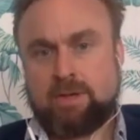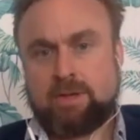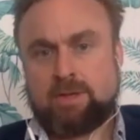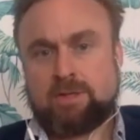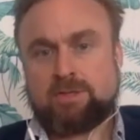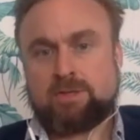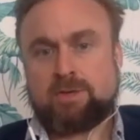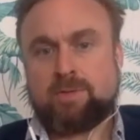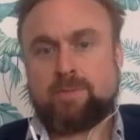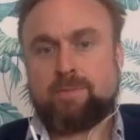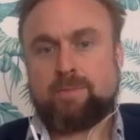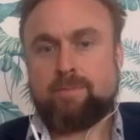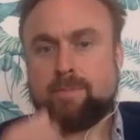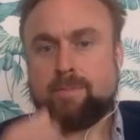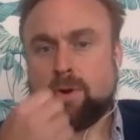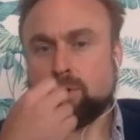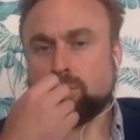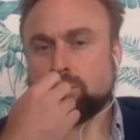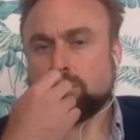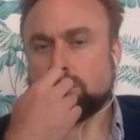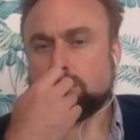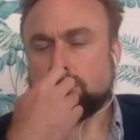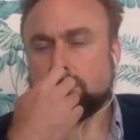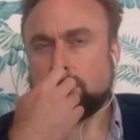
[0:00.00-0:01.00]
So
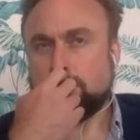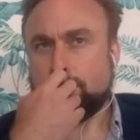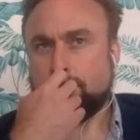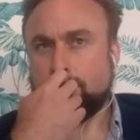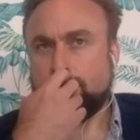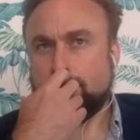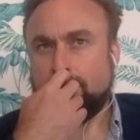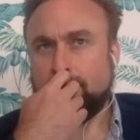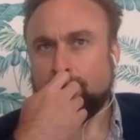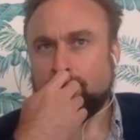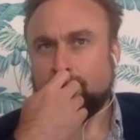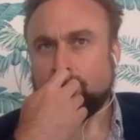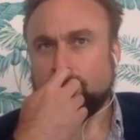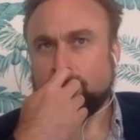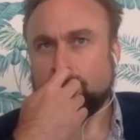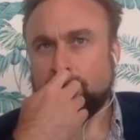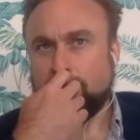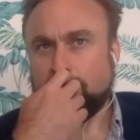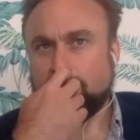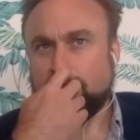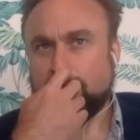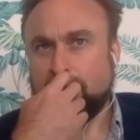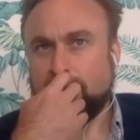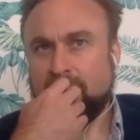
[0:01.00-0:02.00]
most people
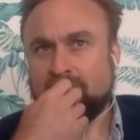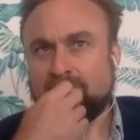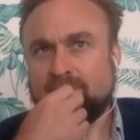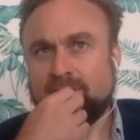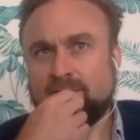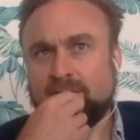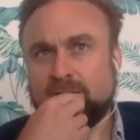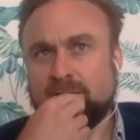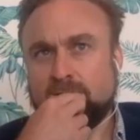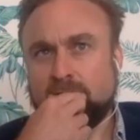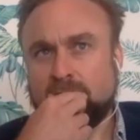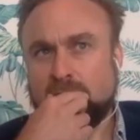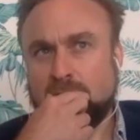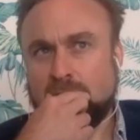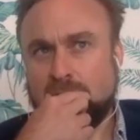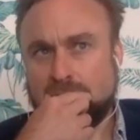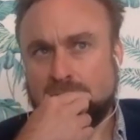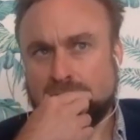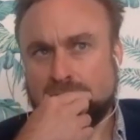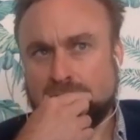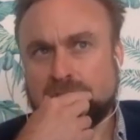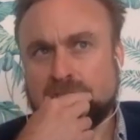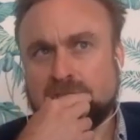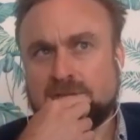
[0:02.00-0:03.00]
don't have any
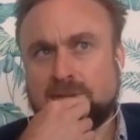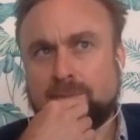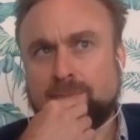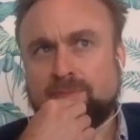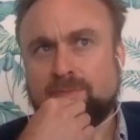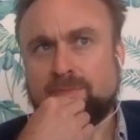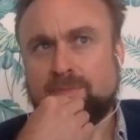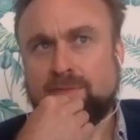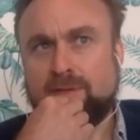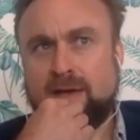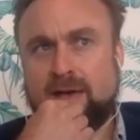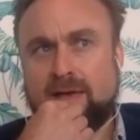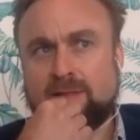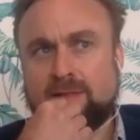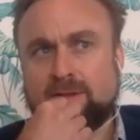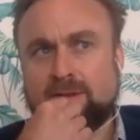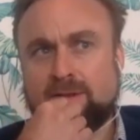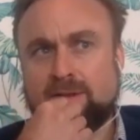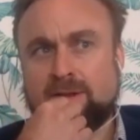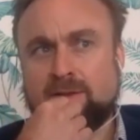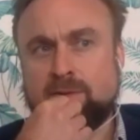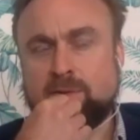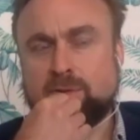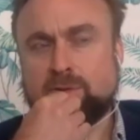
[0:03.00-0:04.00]
concept of that. The
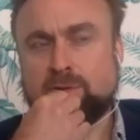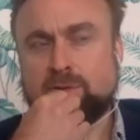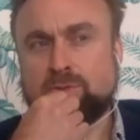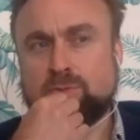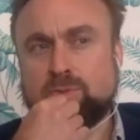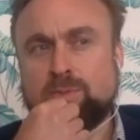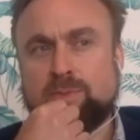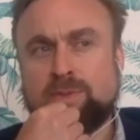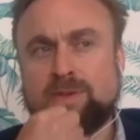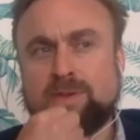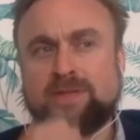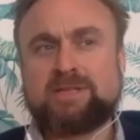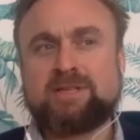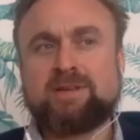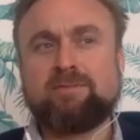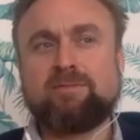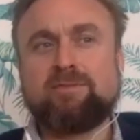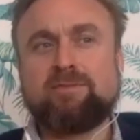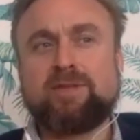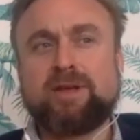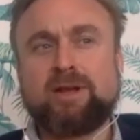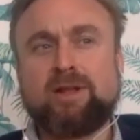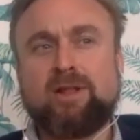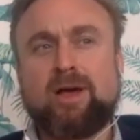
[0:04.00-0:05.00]
nearest would be
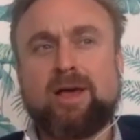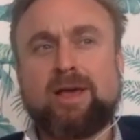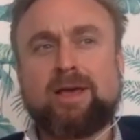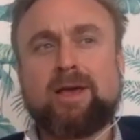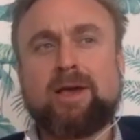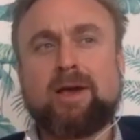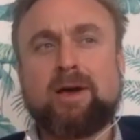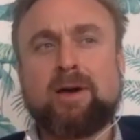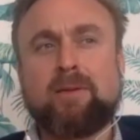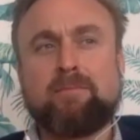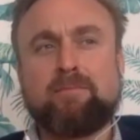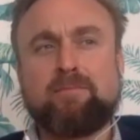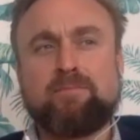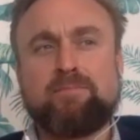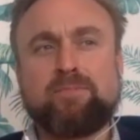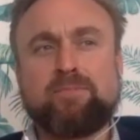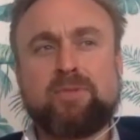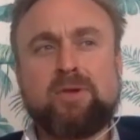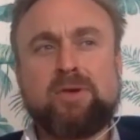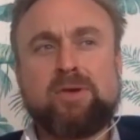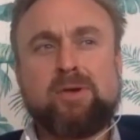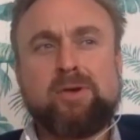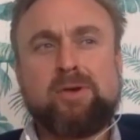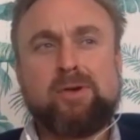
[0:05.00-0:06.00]
something like
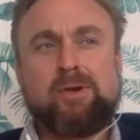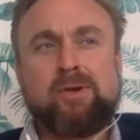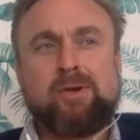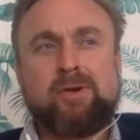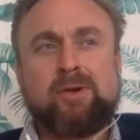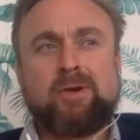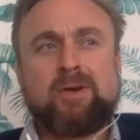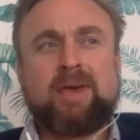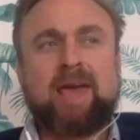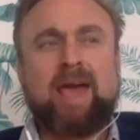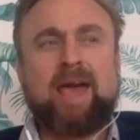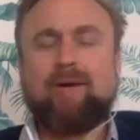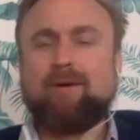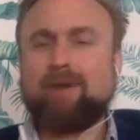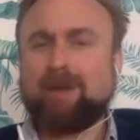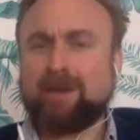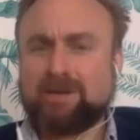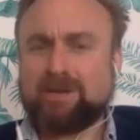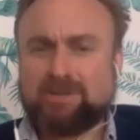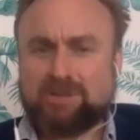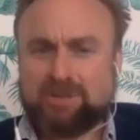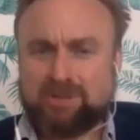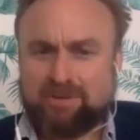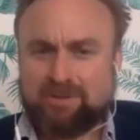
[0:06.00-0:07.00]

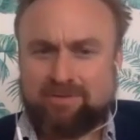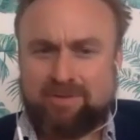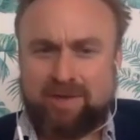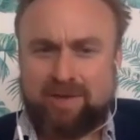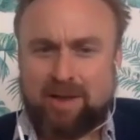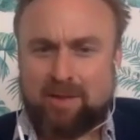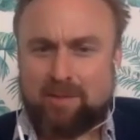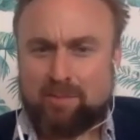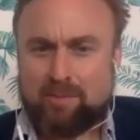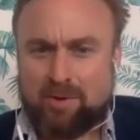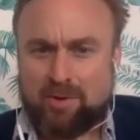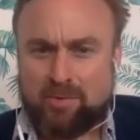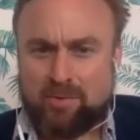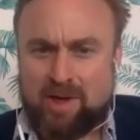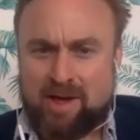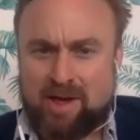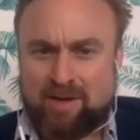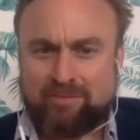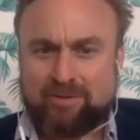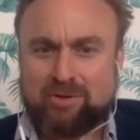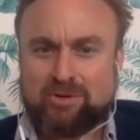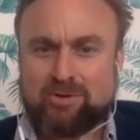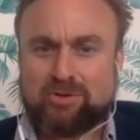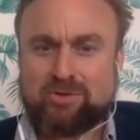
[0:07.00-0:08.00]
character development. We
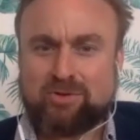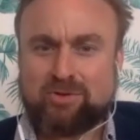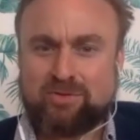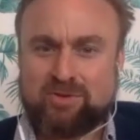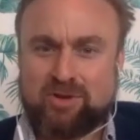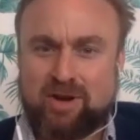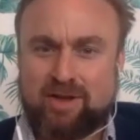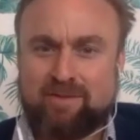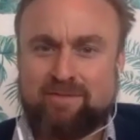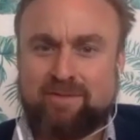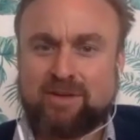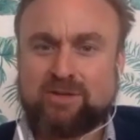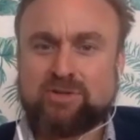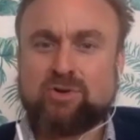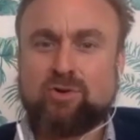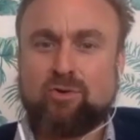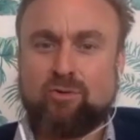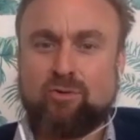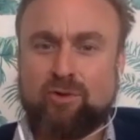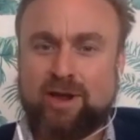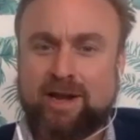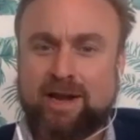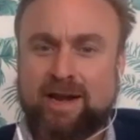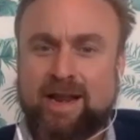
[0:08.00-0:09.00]
have to use sort of slightly
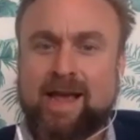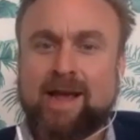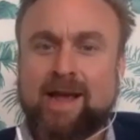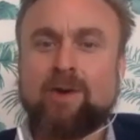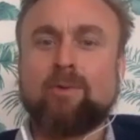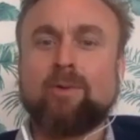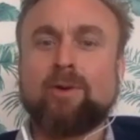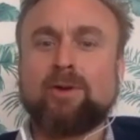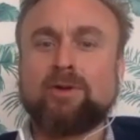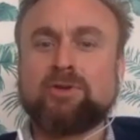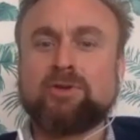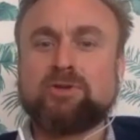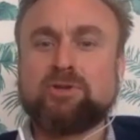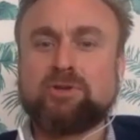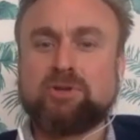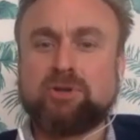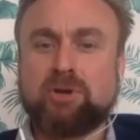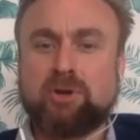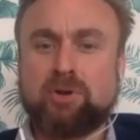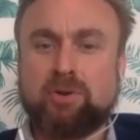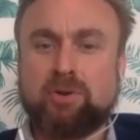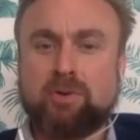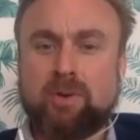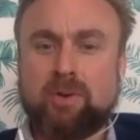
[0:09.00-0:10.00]
Victorian language. You
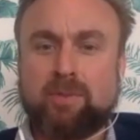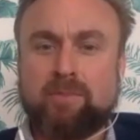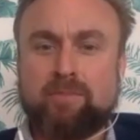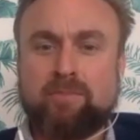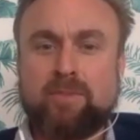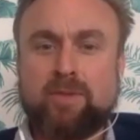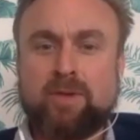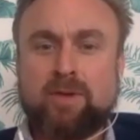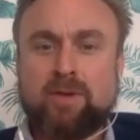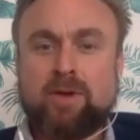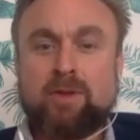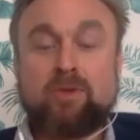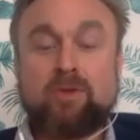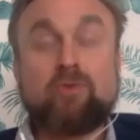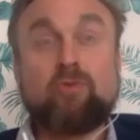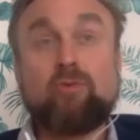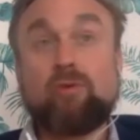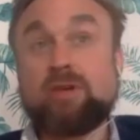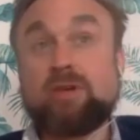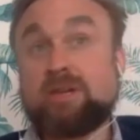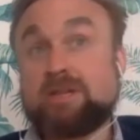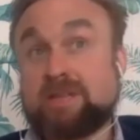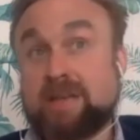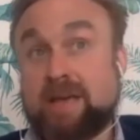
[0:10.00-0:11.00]
know, the
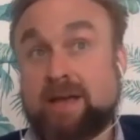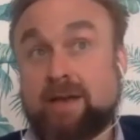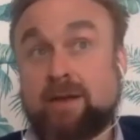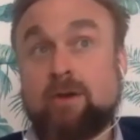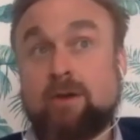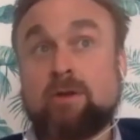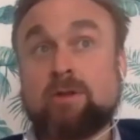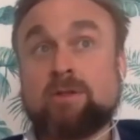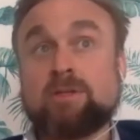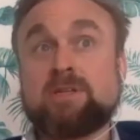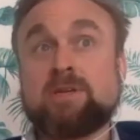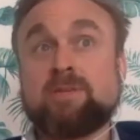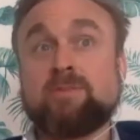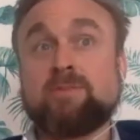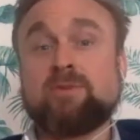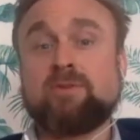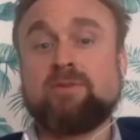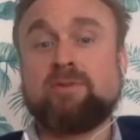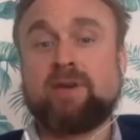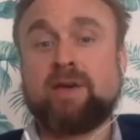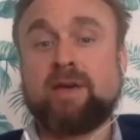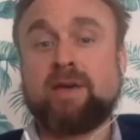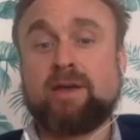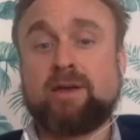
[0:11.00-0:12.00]
Greeks had a concept of
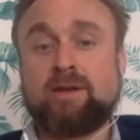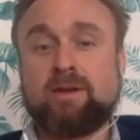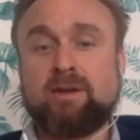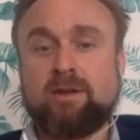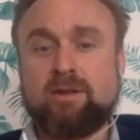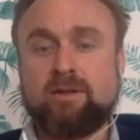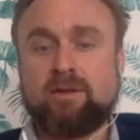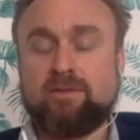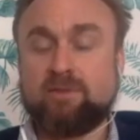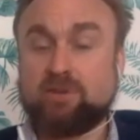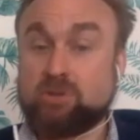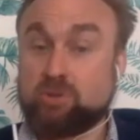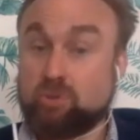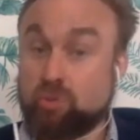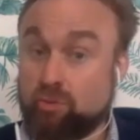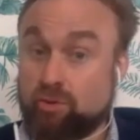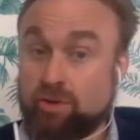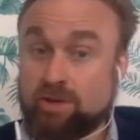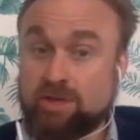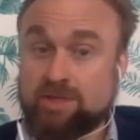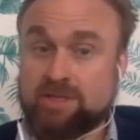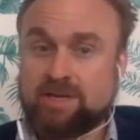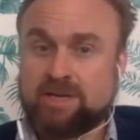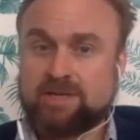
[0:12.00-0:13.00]
it, and, you know, the
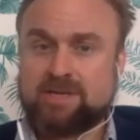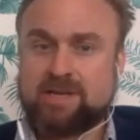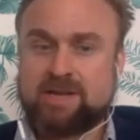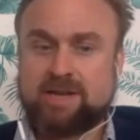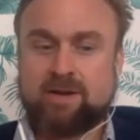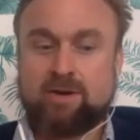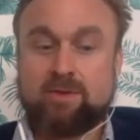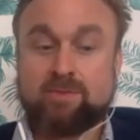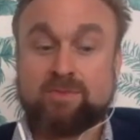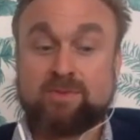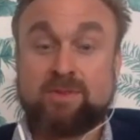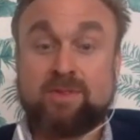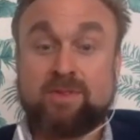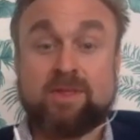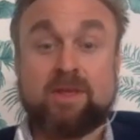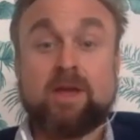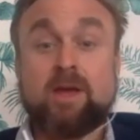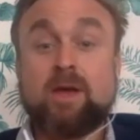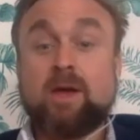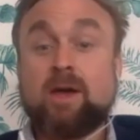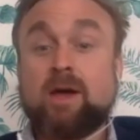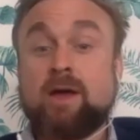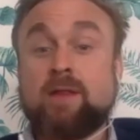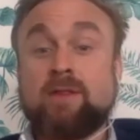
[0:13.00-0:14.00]
Victorians actually had a concept,
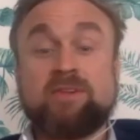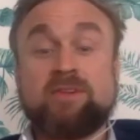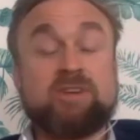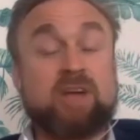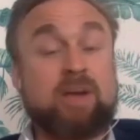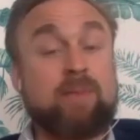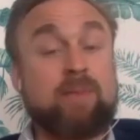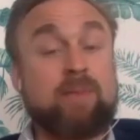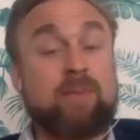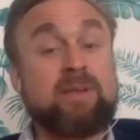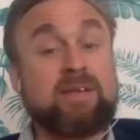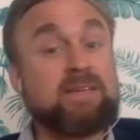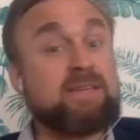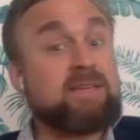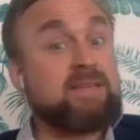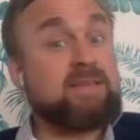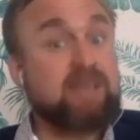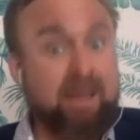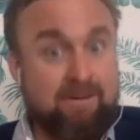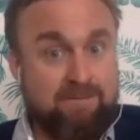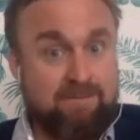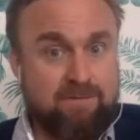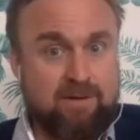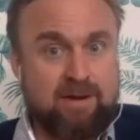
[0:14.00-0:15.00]
and the Japanese
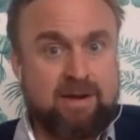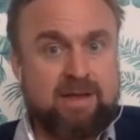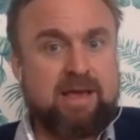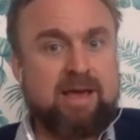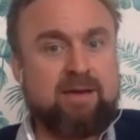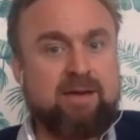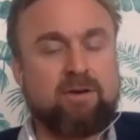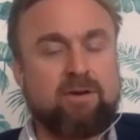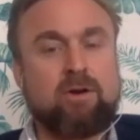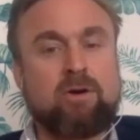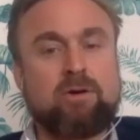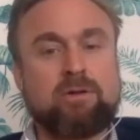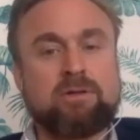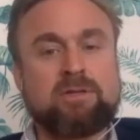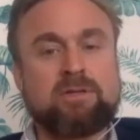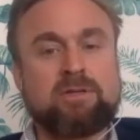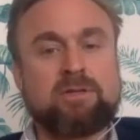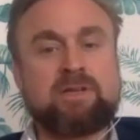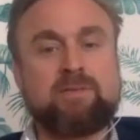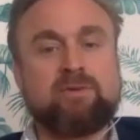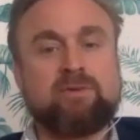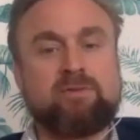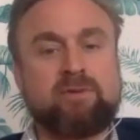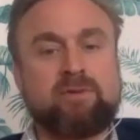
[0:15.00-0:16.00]
definitely have a
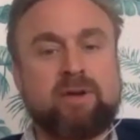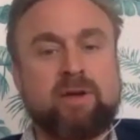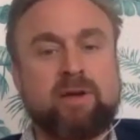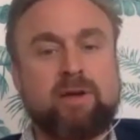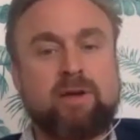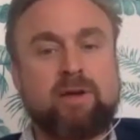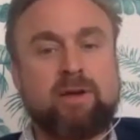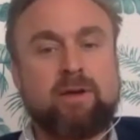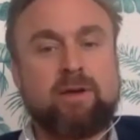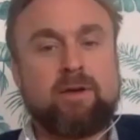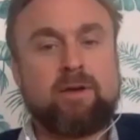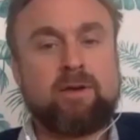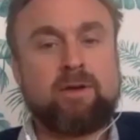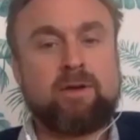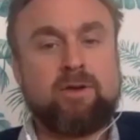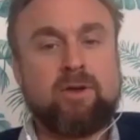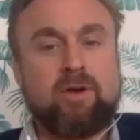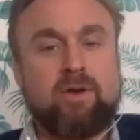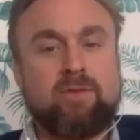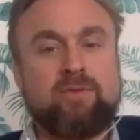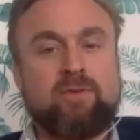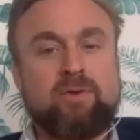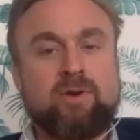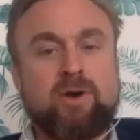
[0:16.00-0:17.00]
concept of it. You know,
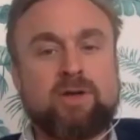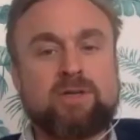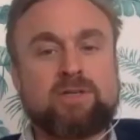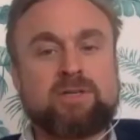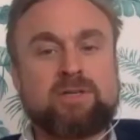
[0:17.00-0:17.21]
if you ask